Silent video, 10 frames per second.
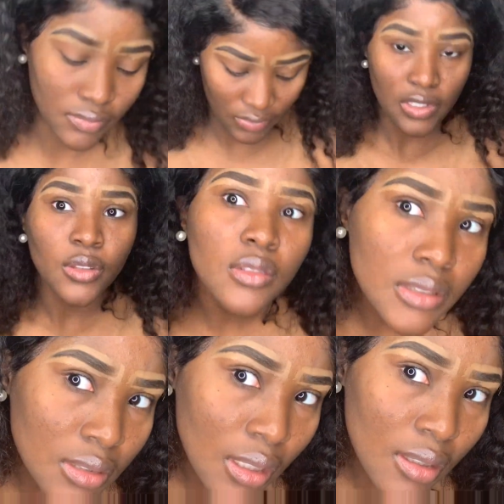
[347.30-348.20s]
Okay,
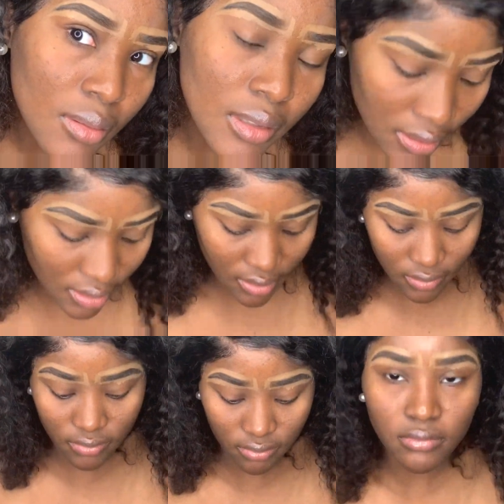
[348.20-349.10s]
I feel like it's
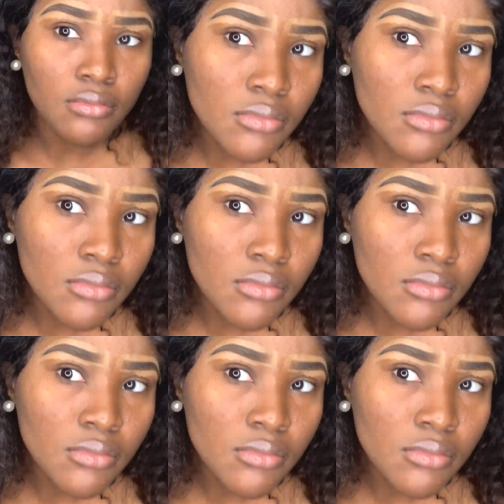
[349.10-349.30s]
good now.